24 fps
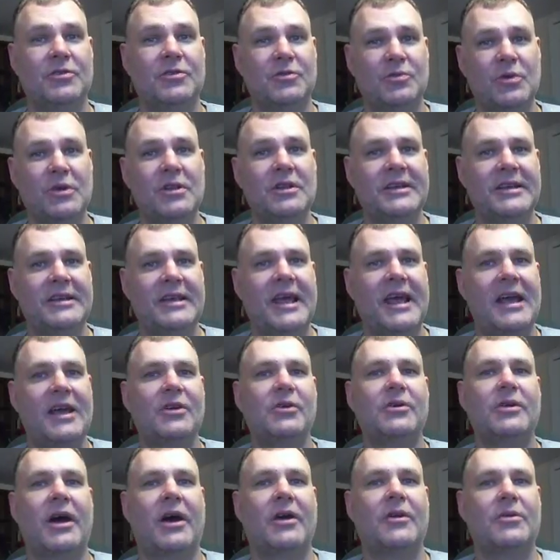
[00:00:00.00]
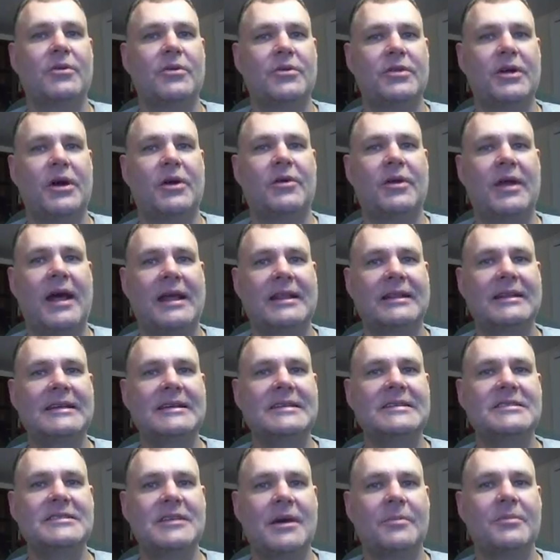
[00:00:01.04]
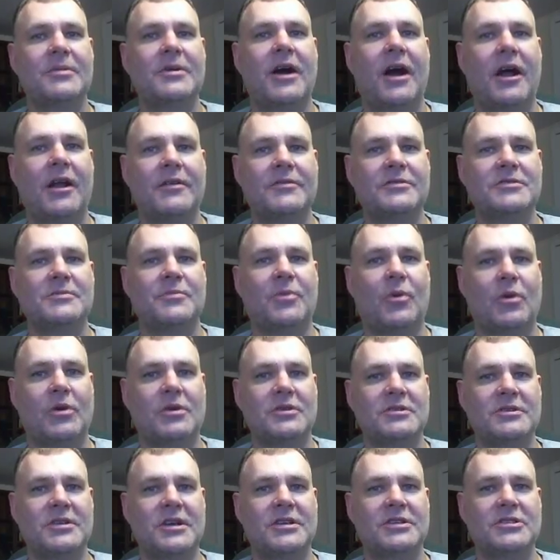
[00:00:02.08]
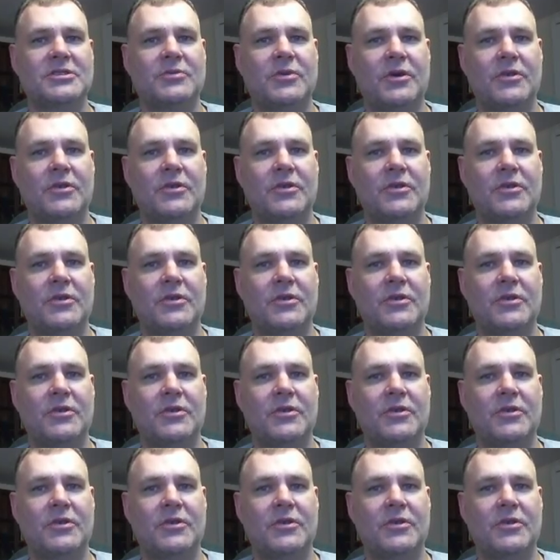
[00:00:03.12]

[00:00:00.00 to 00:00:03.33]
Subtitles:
You really can't go down without at least some kind of support station,